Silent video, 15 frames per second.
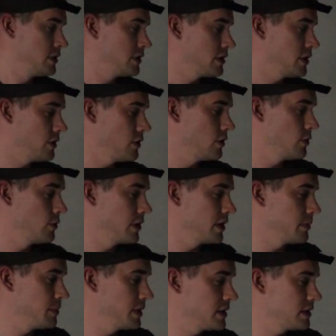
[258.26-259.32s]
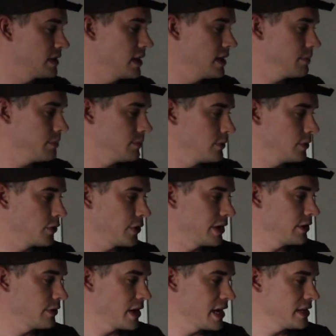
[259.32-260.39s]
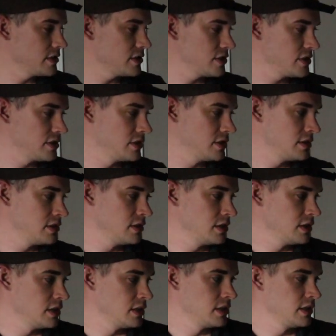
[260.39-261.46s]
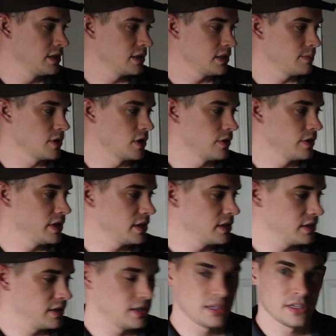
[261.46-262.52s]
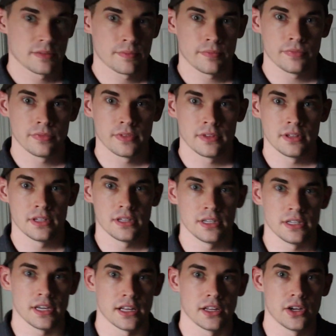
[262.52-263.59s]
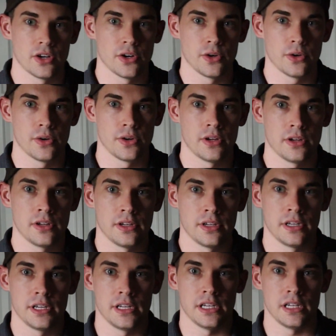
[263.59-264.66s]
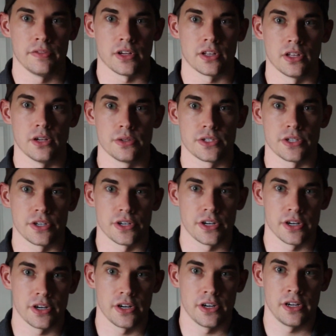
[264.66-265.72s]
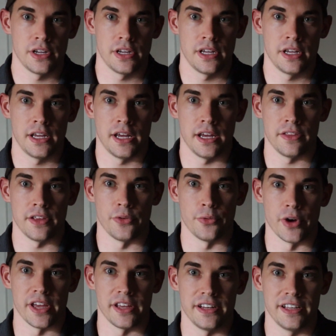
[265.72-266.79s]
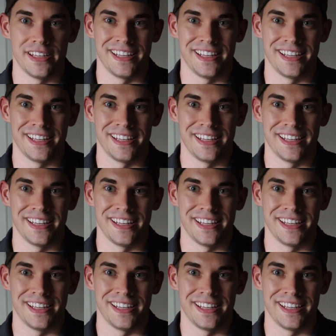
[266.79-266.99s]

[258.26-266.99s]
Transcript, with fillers: So when it picks it up, green range, keep going, yellow, even closer, and then red.